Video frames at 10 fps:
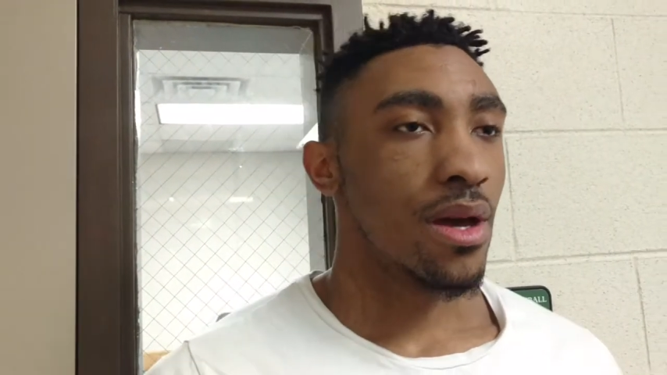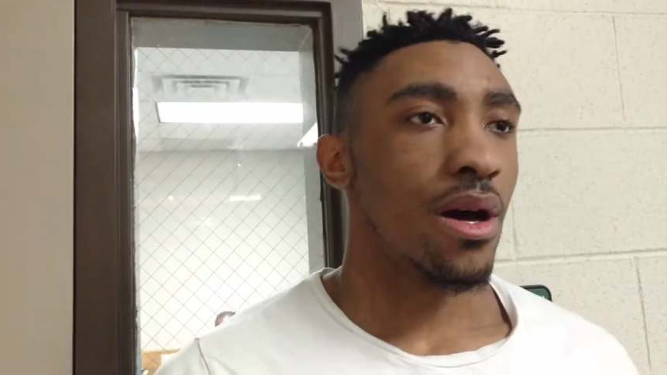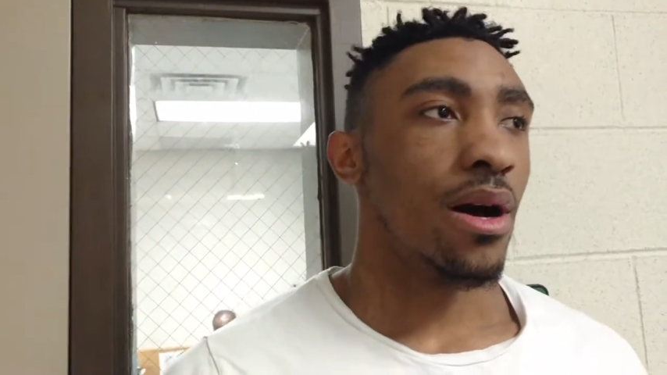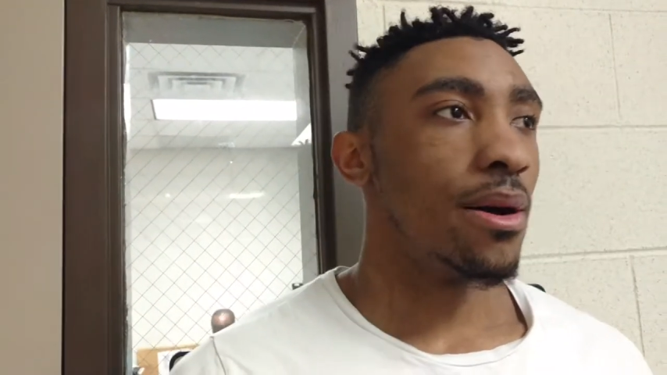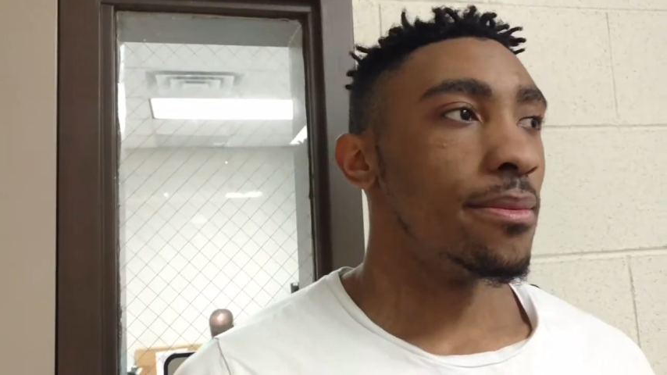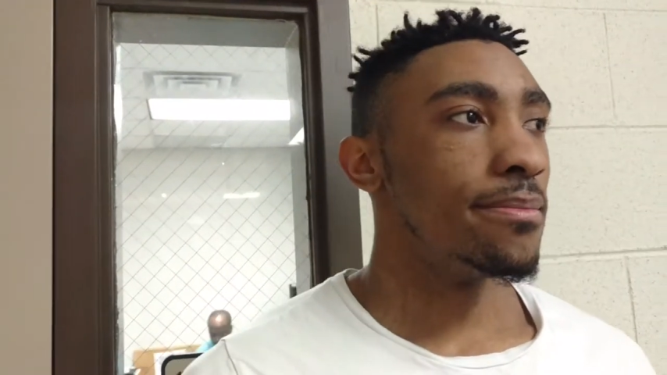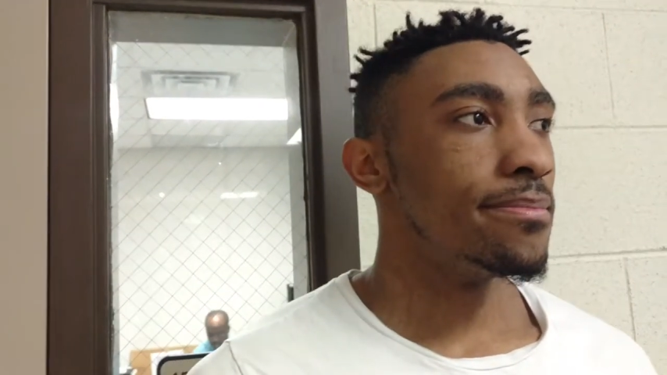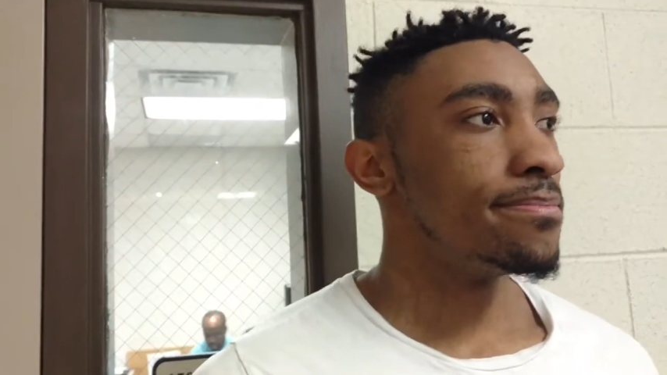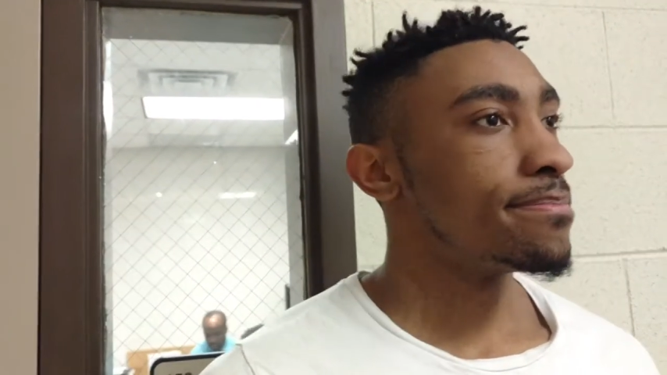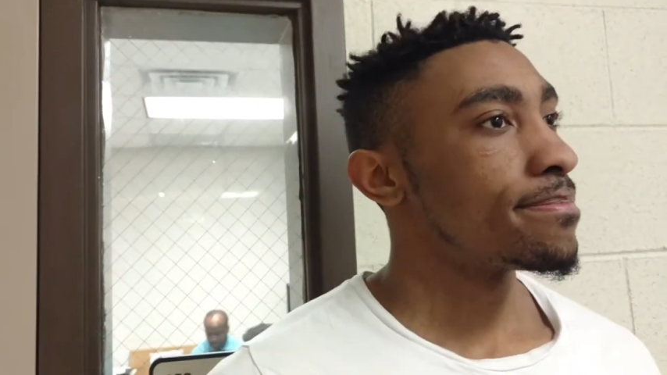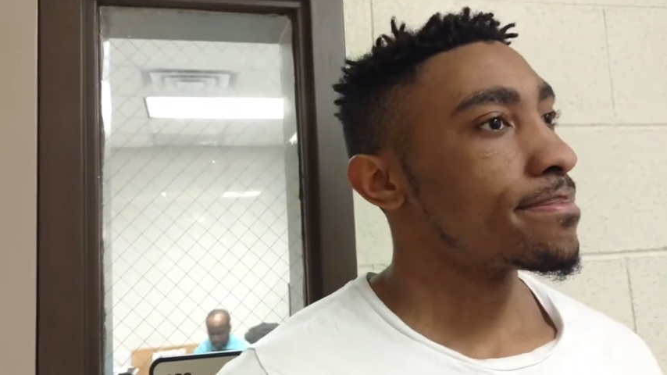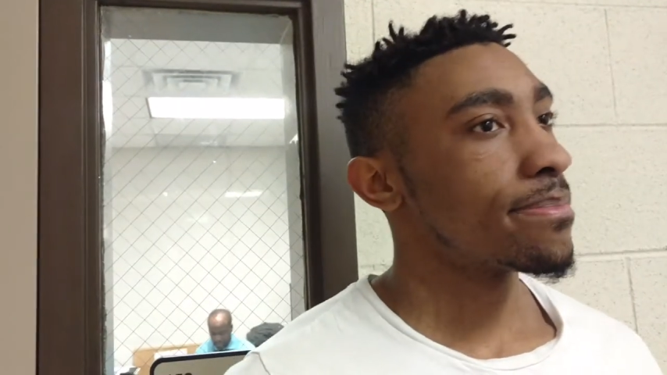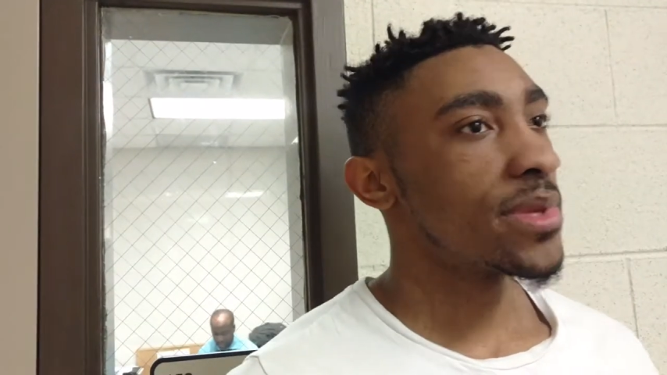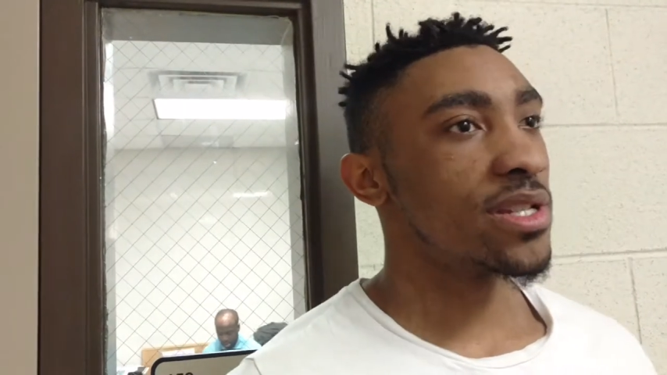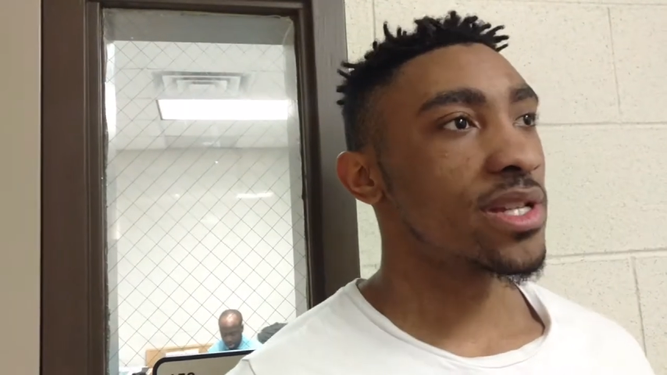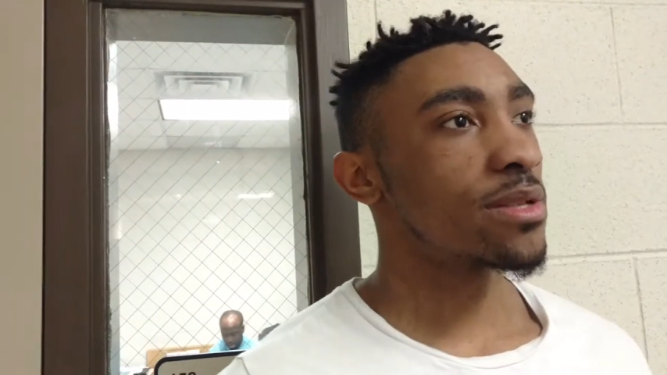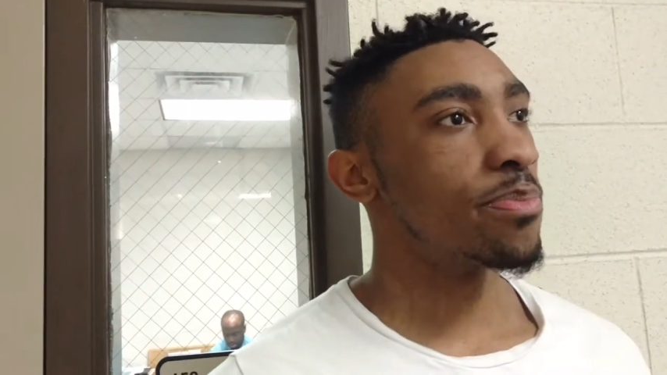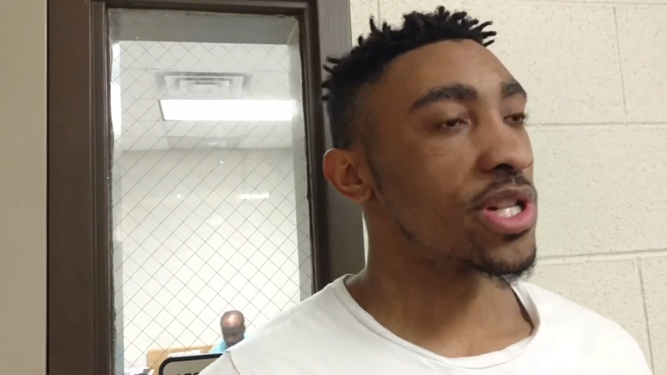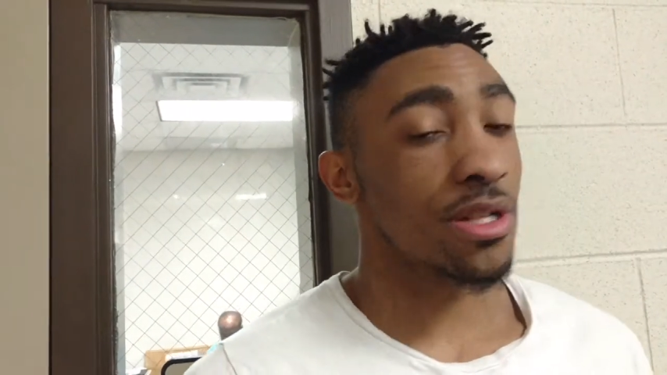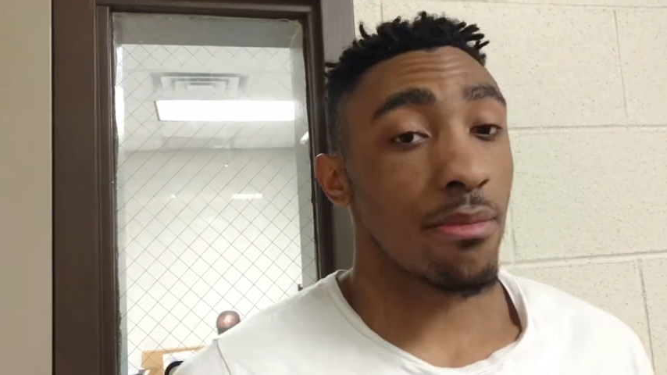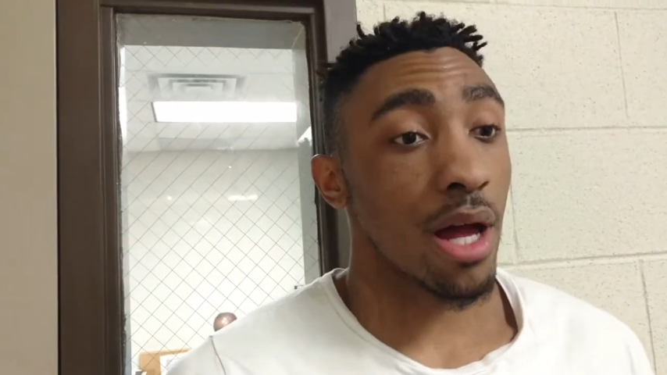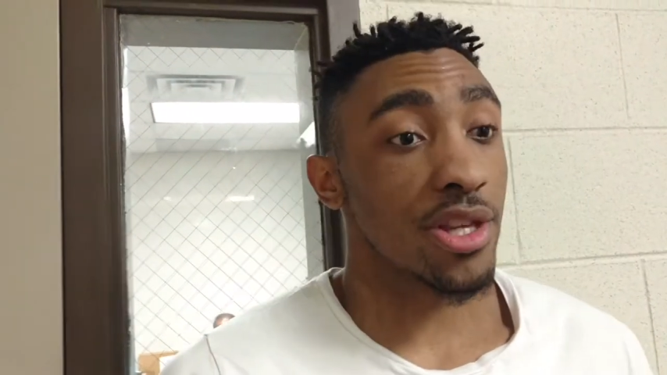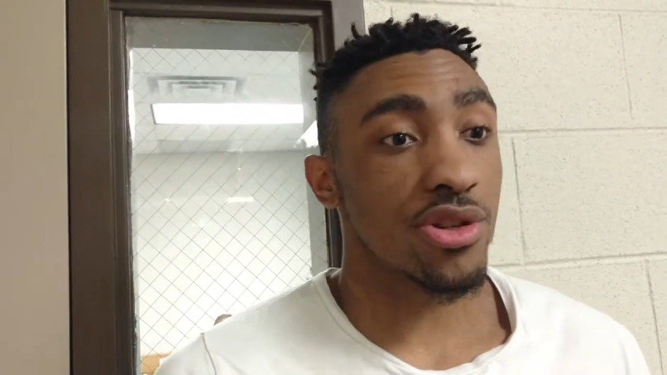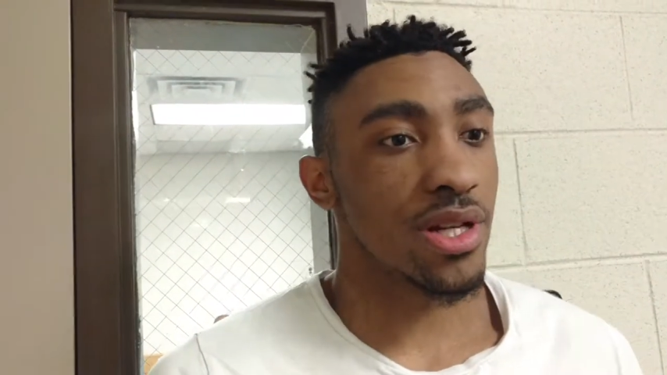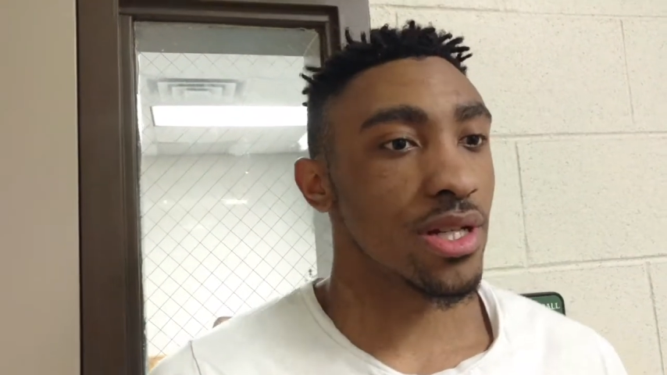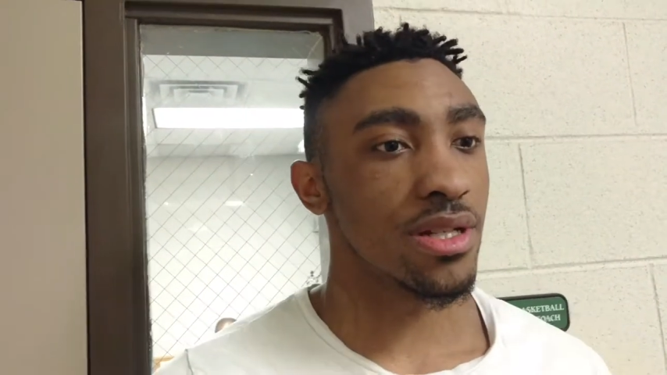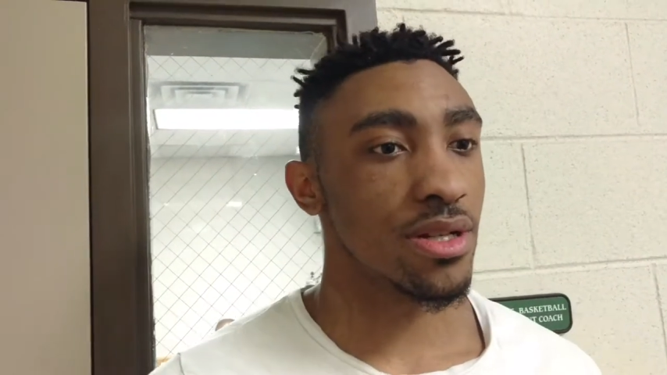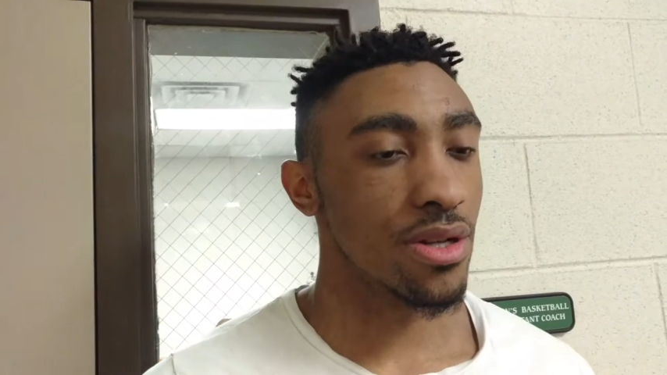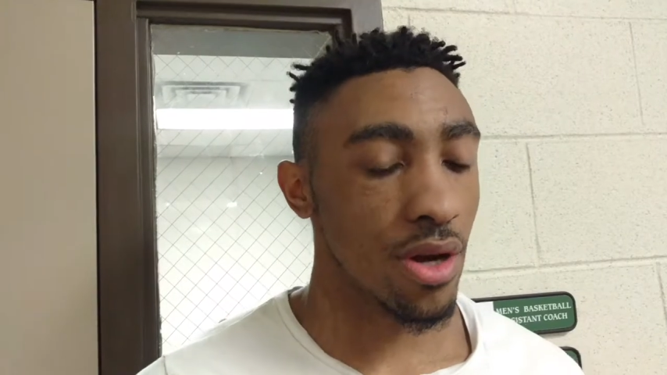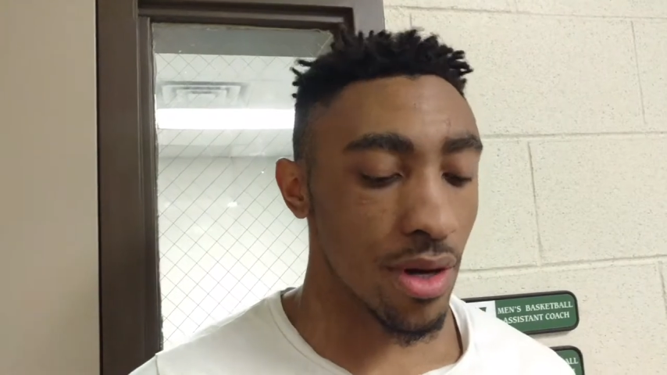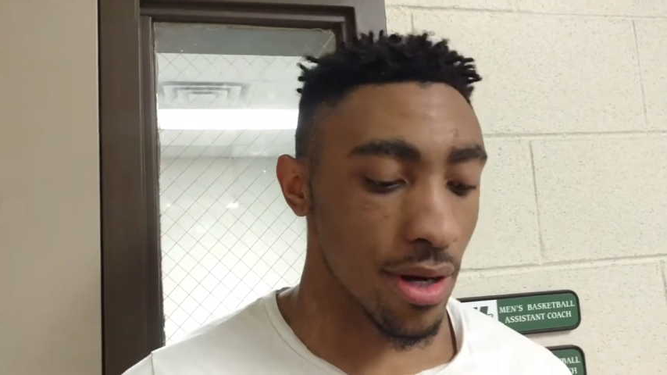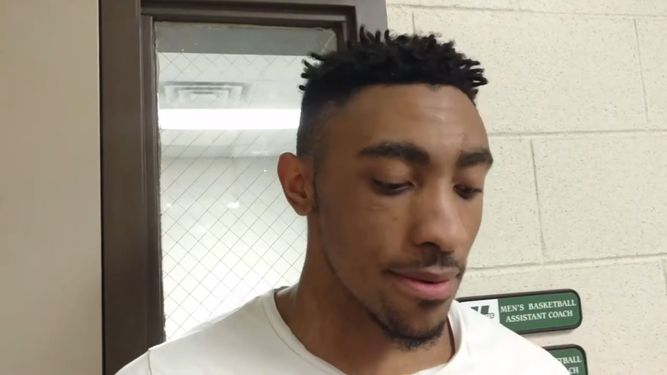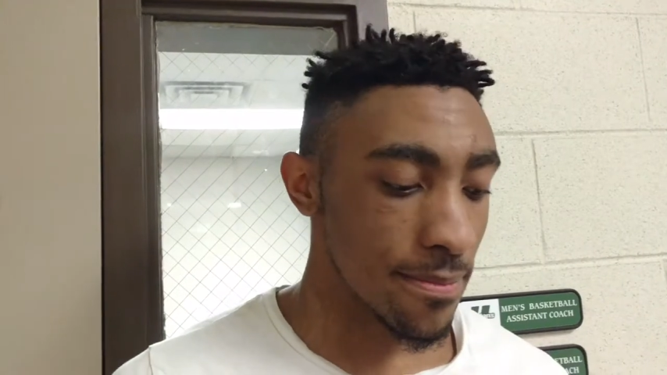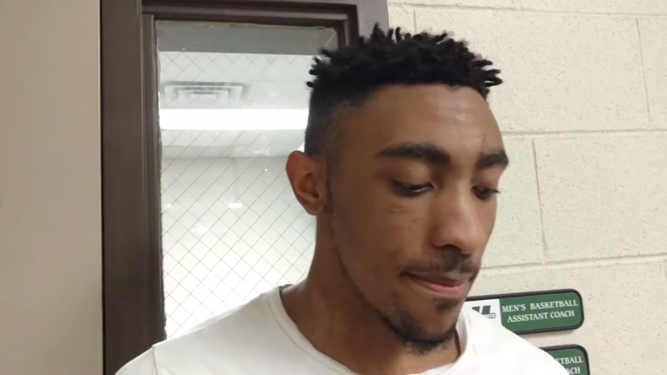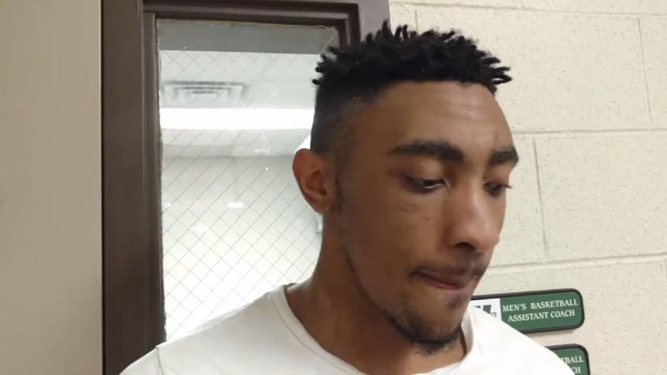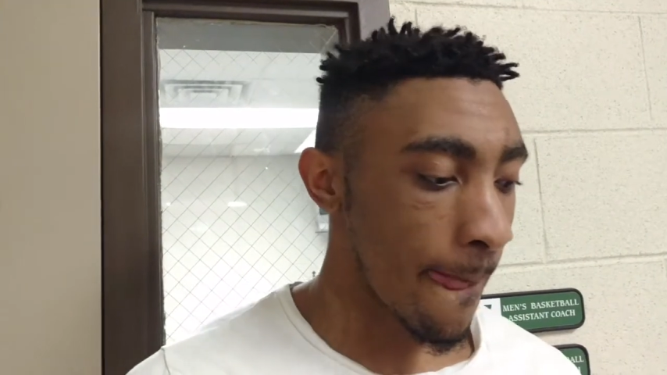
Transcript: Um, just pushing the ball in transition. You know, um,